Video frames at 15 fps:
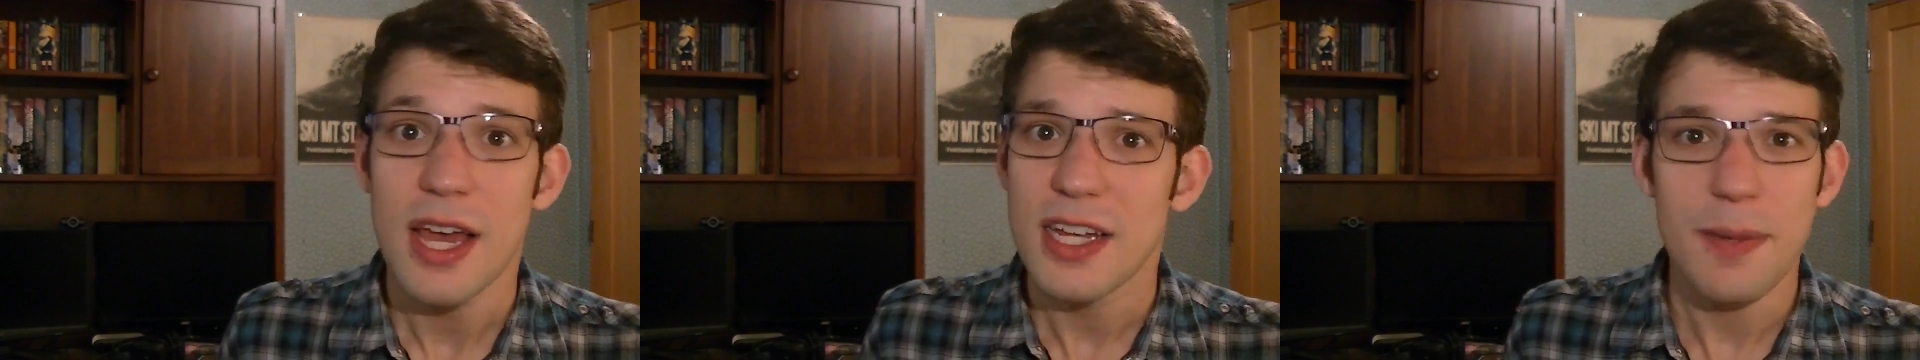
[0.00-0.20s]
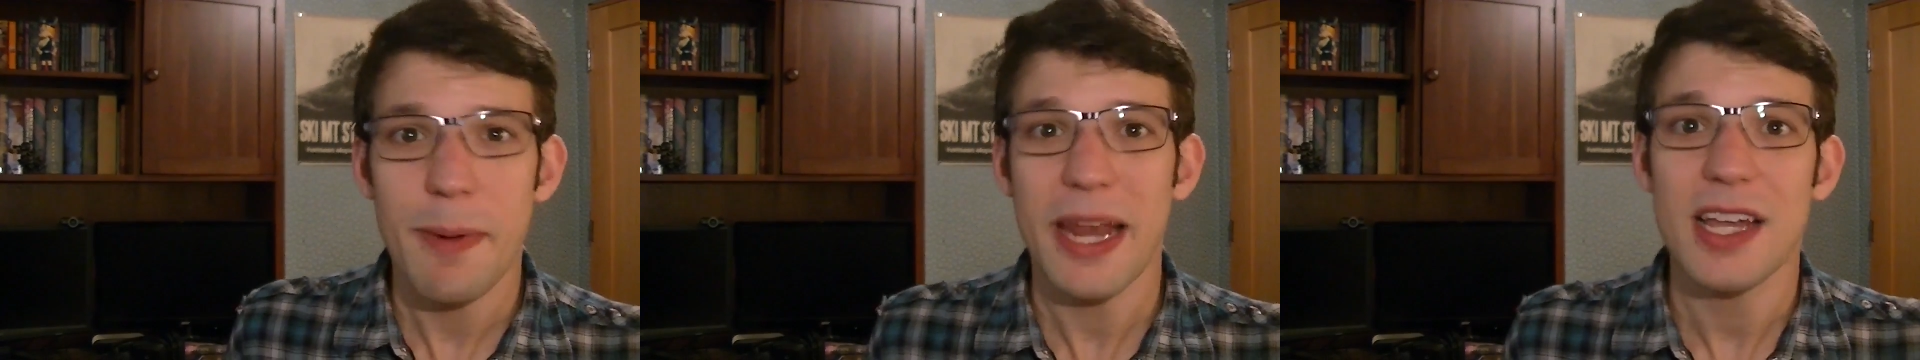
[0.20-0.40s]

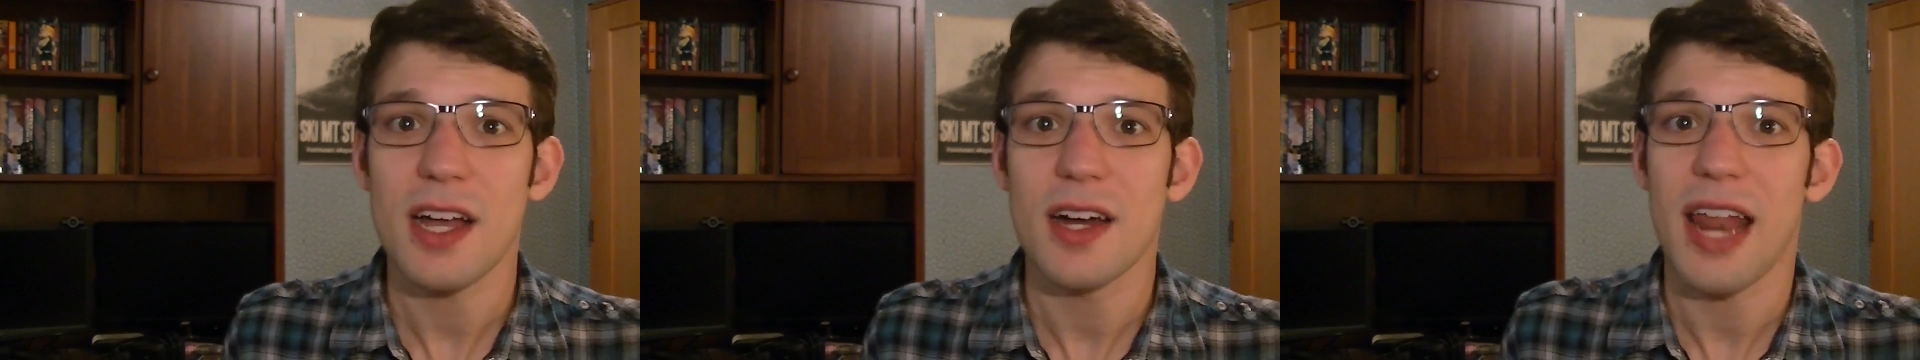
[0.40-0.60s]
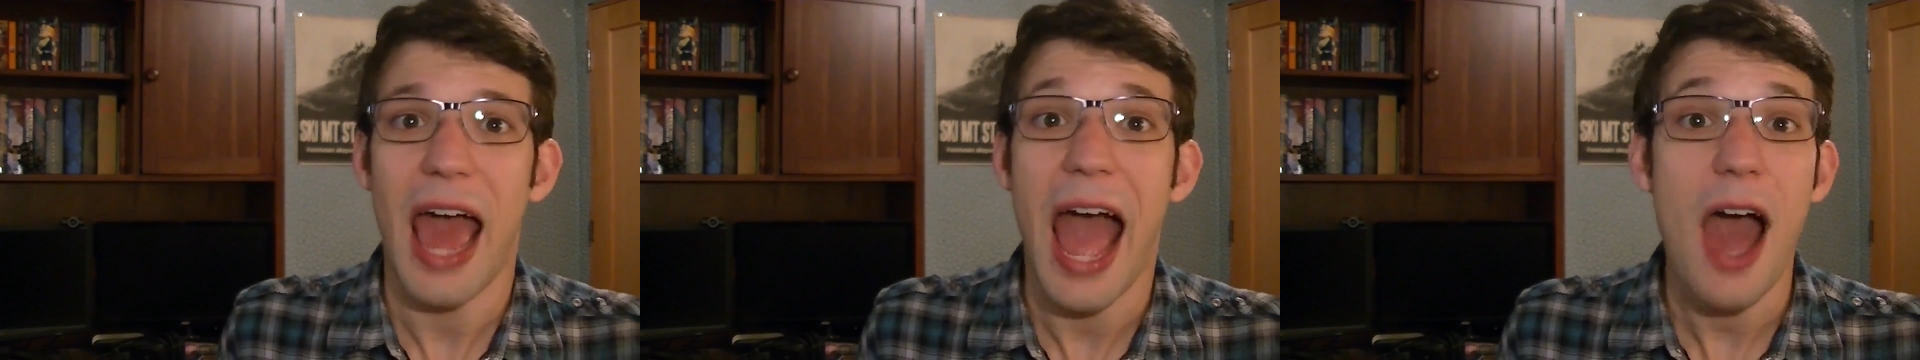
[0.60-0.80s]
depending
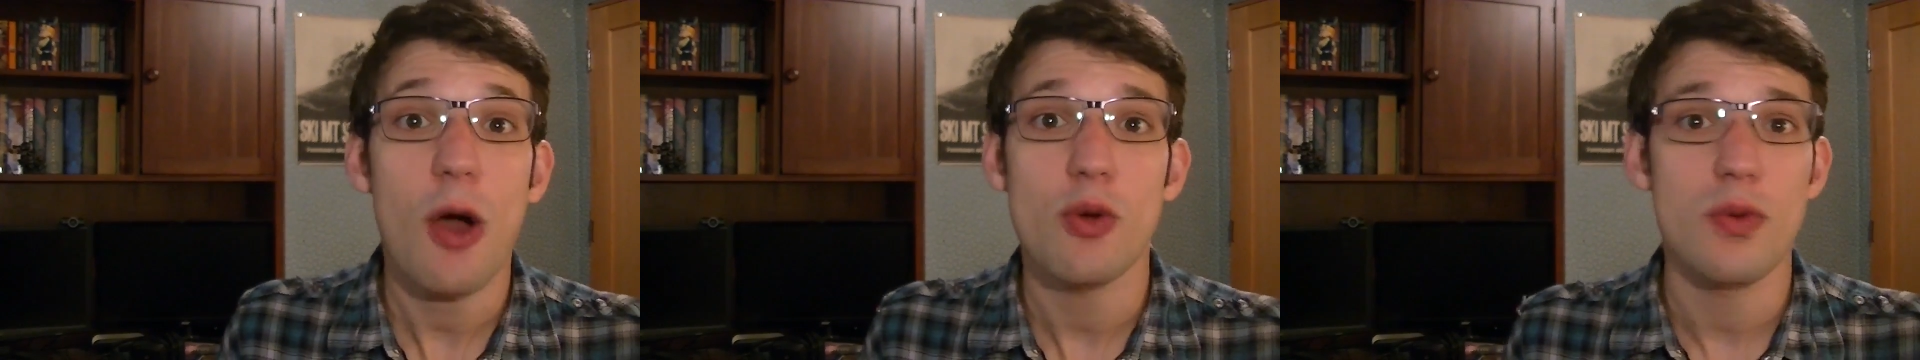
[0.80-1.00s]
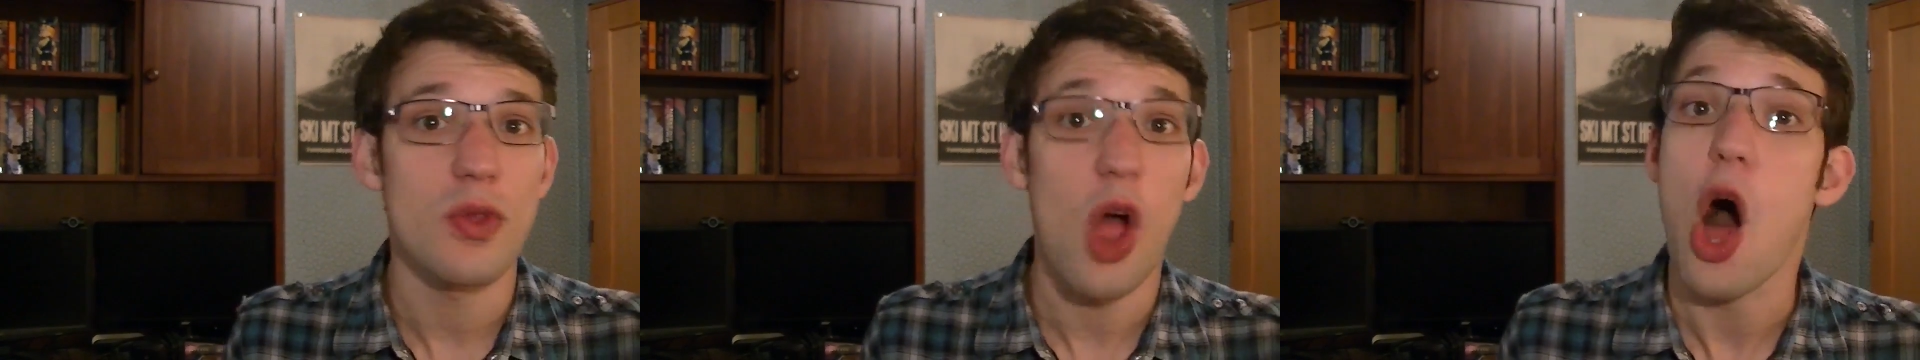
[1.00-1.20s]
on how
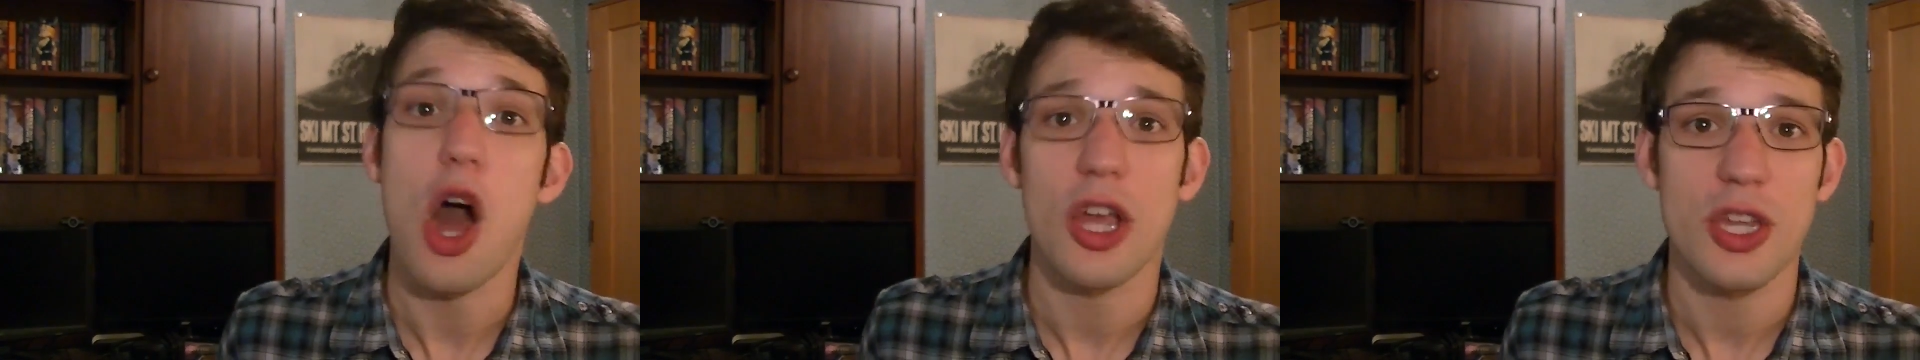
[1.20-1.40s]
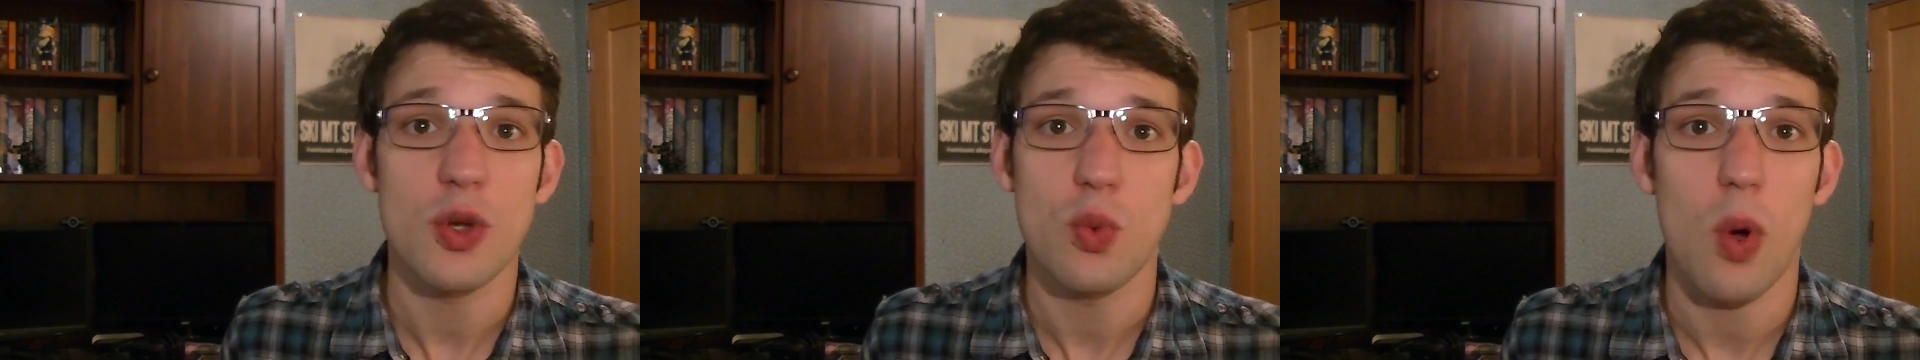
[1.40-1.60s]

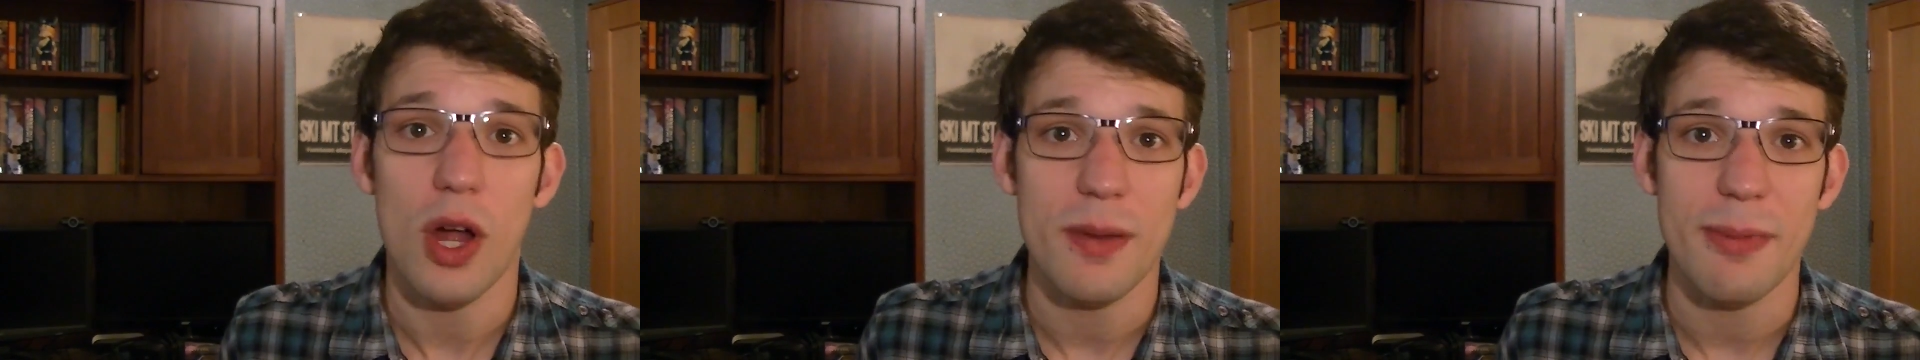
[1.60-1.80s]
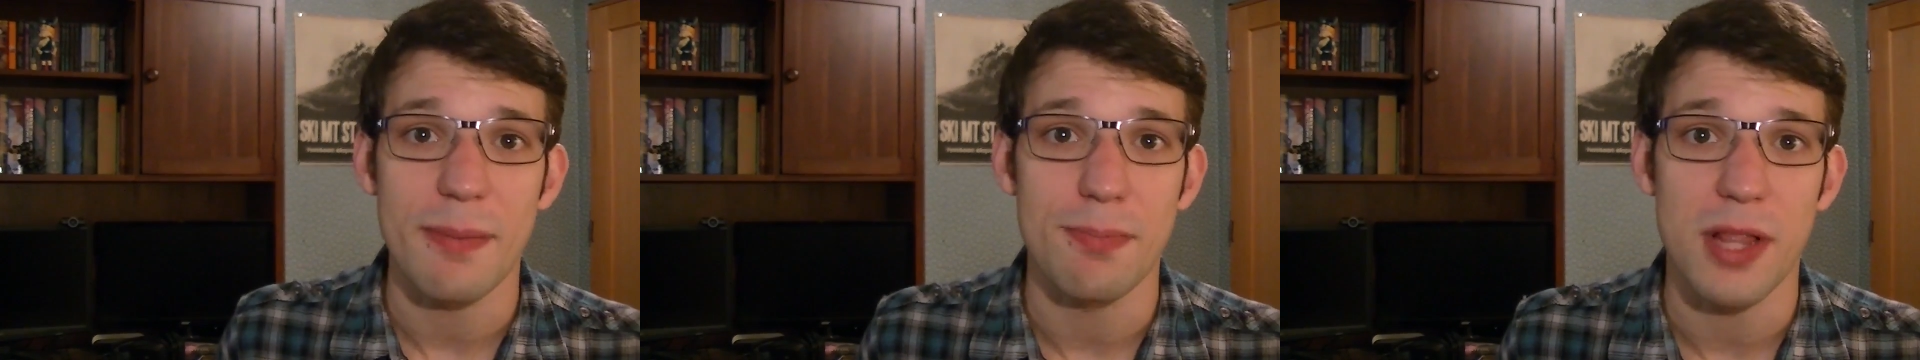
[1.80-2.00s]
long you
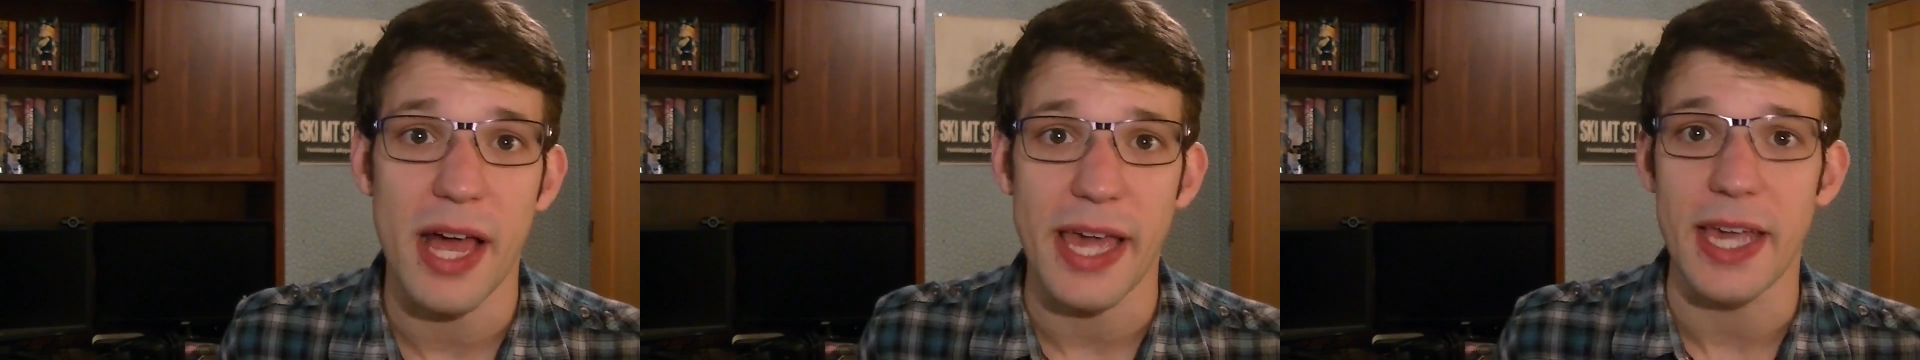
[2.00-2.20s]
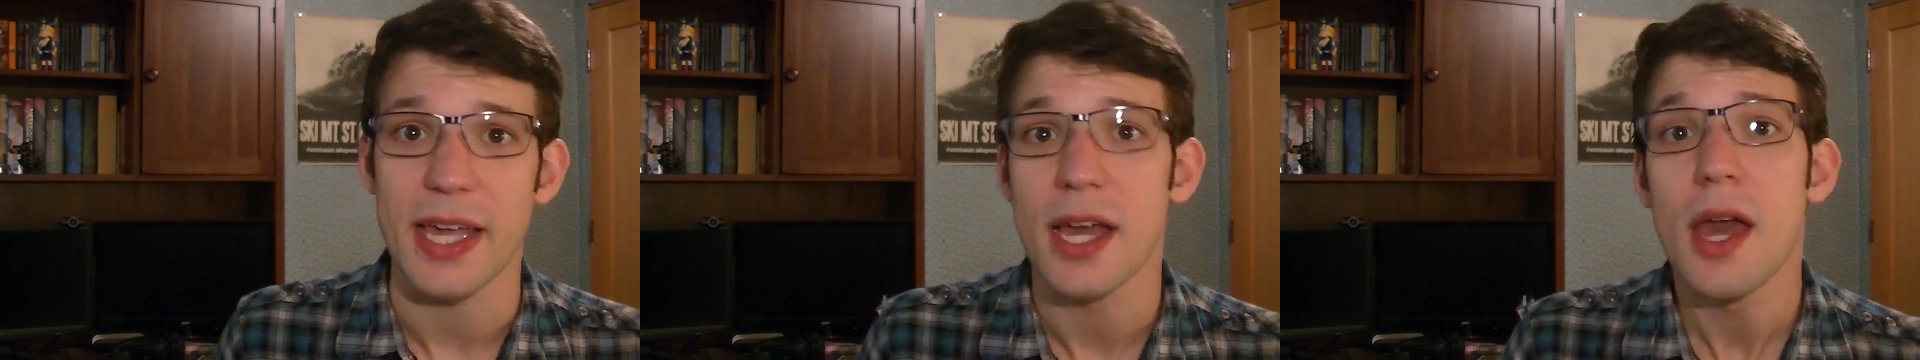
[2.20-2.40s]
want to be
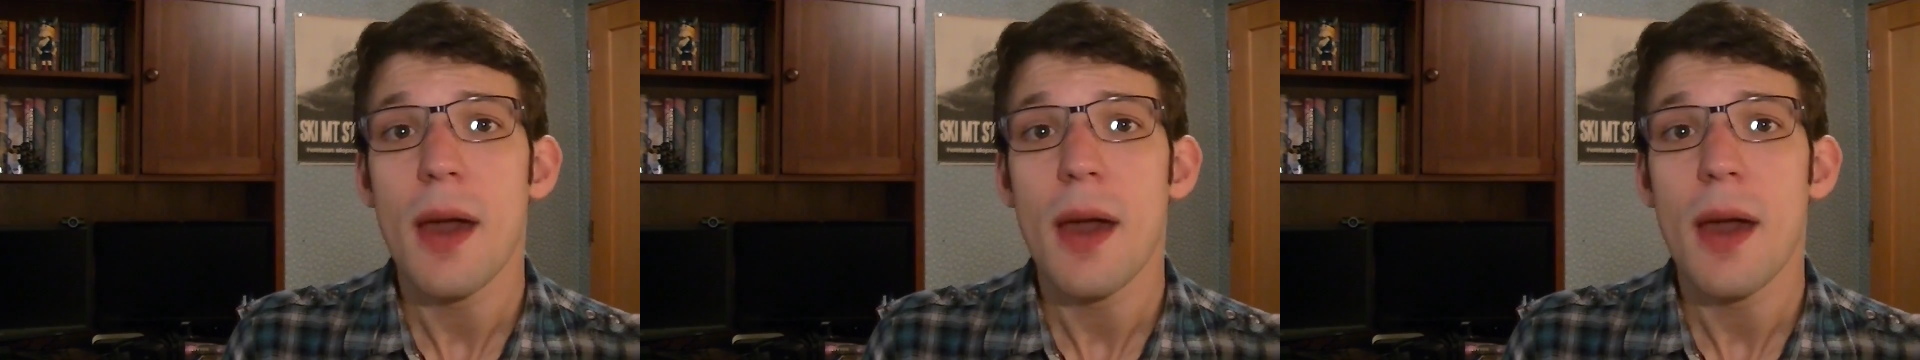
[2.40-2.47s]
playing,